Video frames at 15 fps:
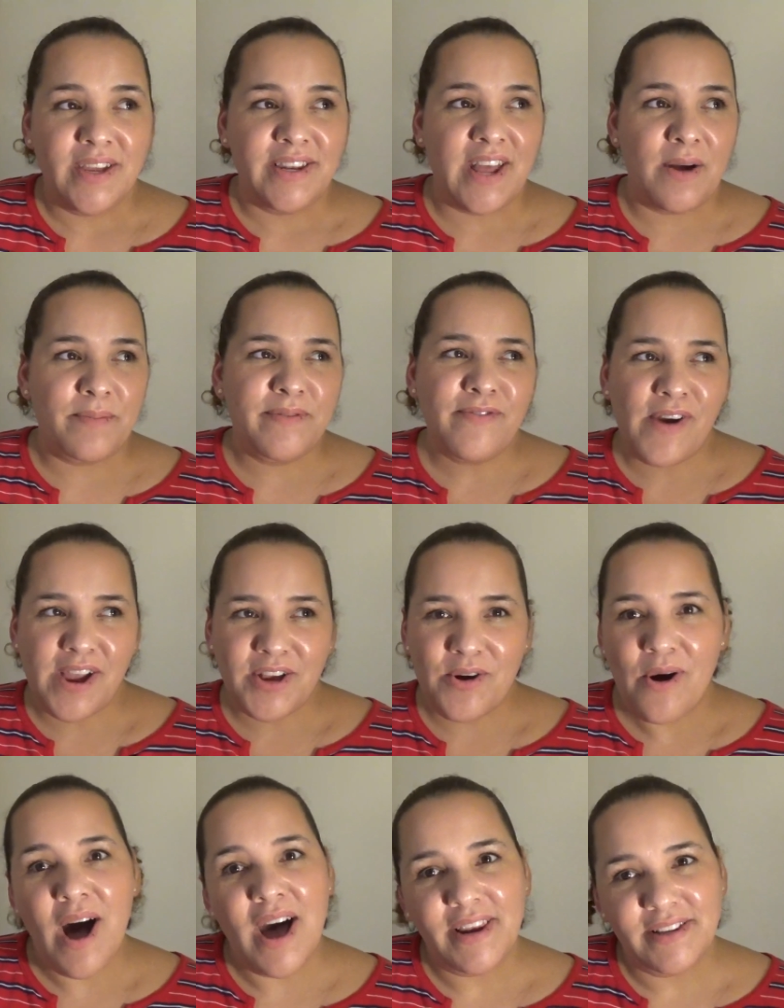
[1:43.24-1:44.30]
Now, before I
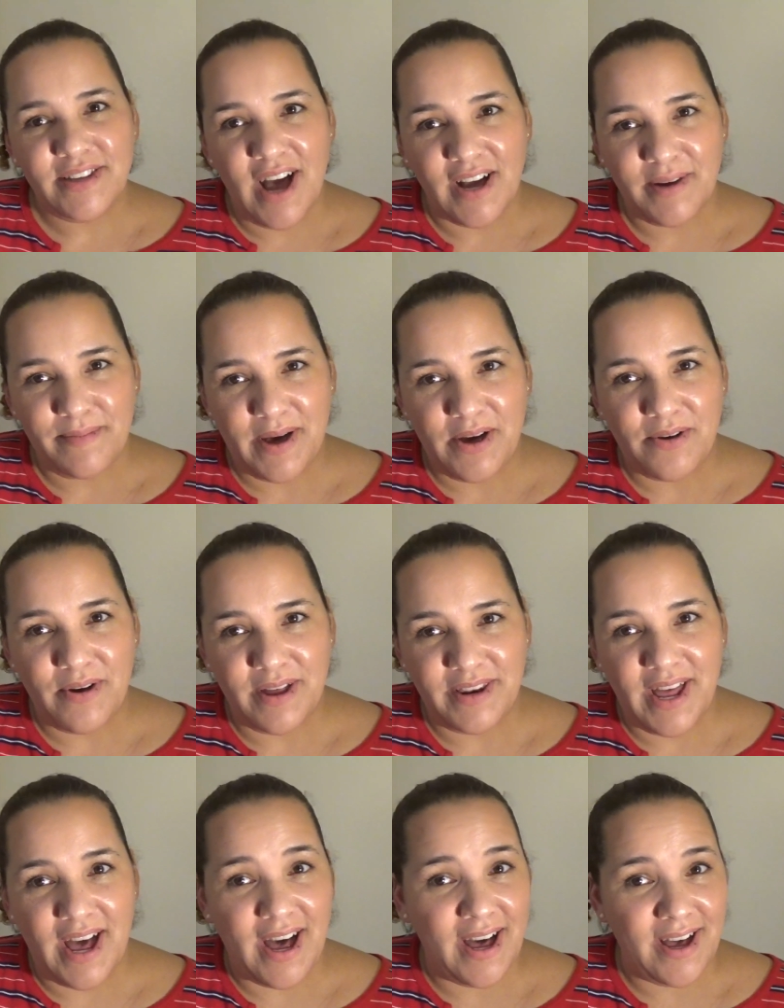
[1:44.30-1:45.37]
go on and talk about
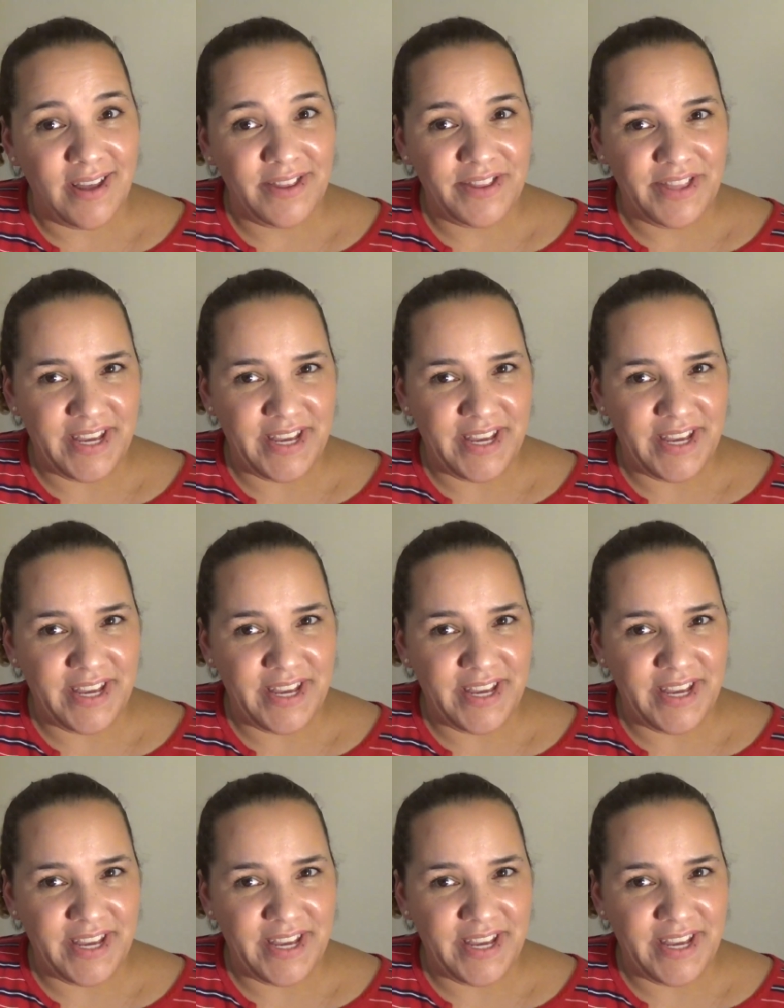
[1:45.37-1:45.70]
uh,